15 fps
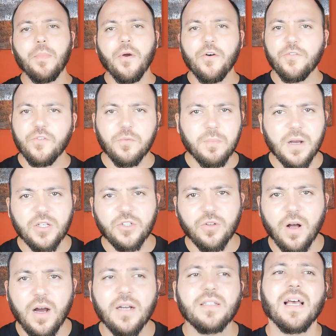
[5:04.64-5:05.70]
perfect martial
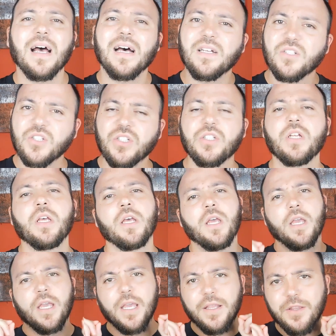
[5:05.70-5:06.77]
art, as
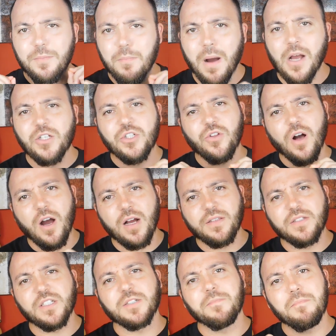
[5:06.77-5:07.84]
the martial
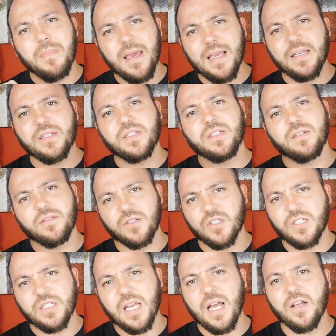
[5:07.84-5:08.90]
artist makes the
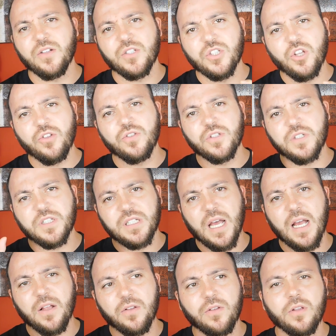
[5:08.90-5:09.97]
style, it's not the
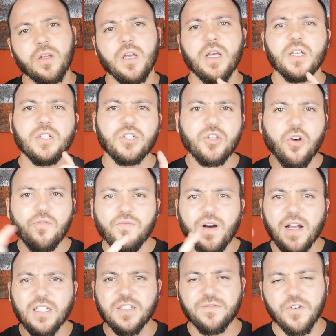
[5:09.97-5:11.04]
style, it's not
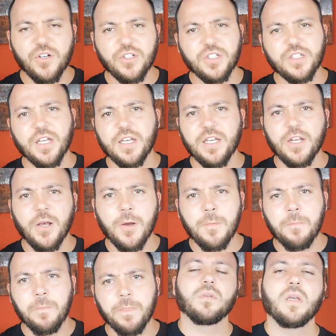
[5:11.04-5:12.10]
vice versa, you know.
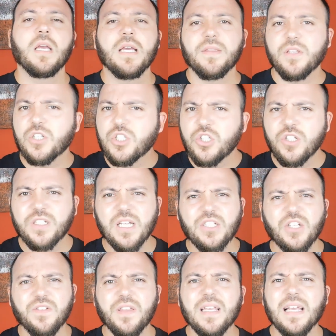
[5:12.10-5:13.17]
There's no
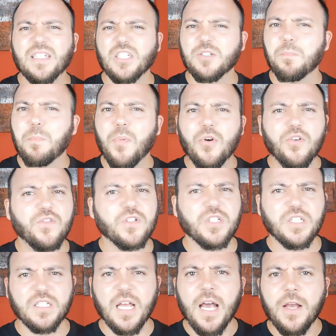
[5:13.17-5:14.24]
such a thing as a perfect
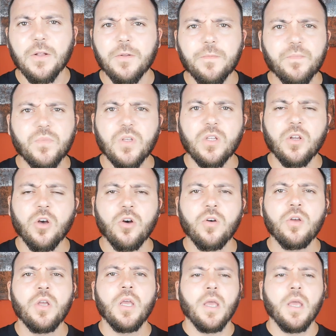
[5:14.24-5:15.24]
style, you know.